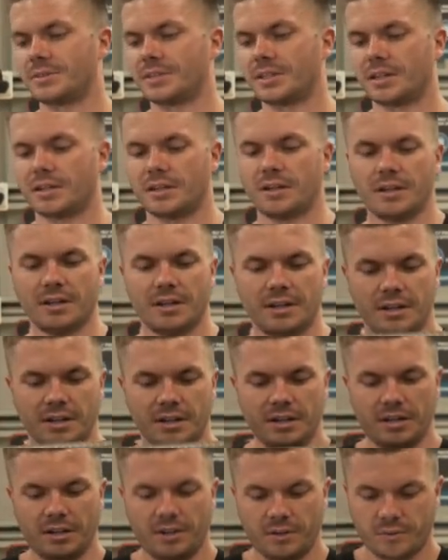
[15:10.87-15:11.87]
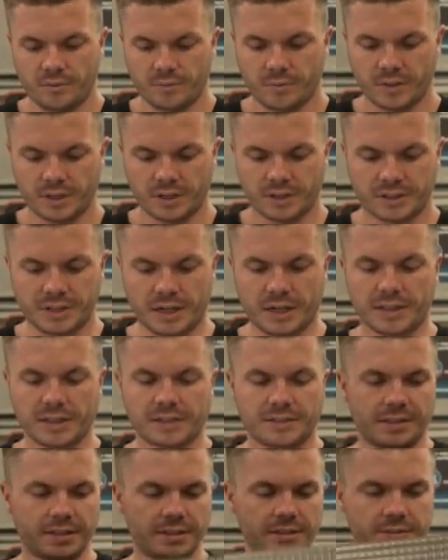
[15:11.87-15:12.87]
So we're gonna chuck
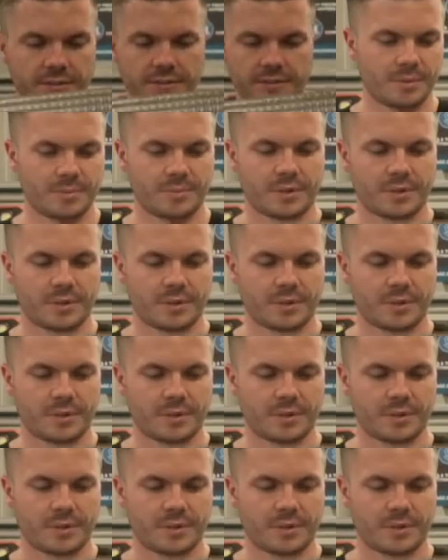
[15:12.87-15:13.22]
this in.